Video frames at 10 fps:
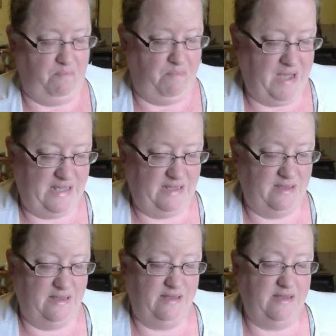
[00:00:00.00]
But,
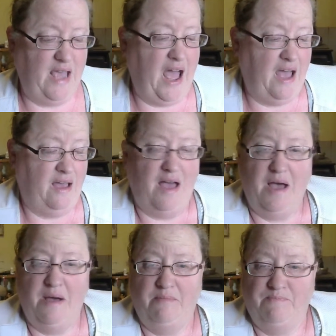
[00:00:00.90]
yeah.
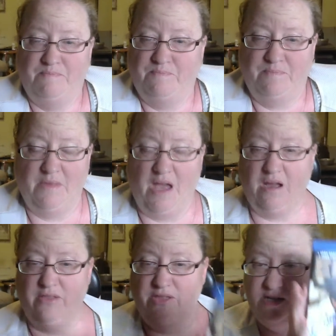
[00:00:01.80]
I
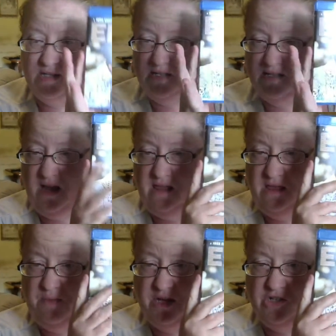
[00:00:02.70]
got this and
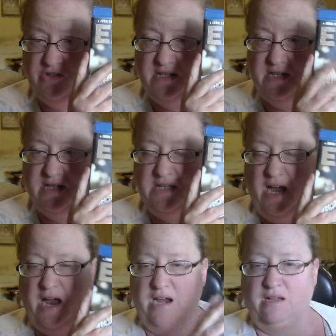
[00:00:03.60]
the picture that's
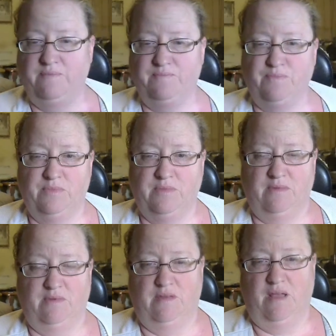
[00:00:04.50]
inside
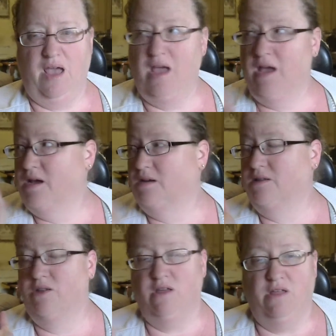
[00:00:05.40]
and
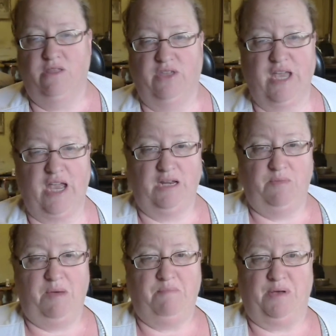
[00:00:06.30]
the
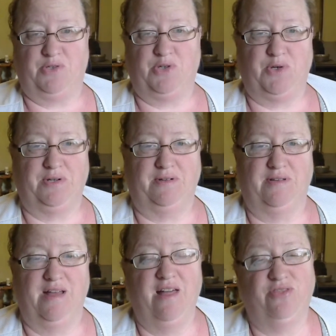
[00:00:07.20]
Candyman poster.
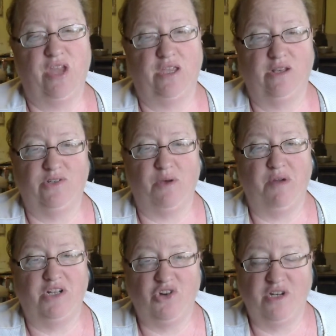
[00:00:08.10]
Thank you so
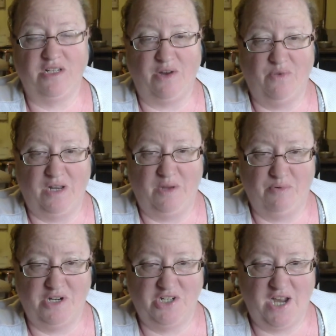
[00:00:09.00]
much, Chris. I really
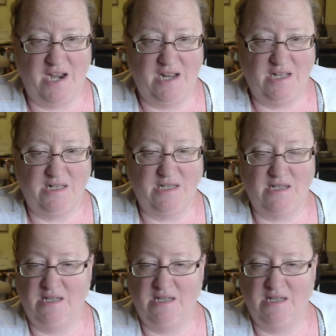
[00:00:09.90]
appreciate it.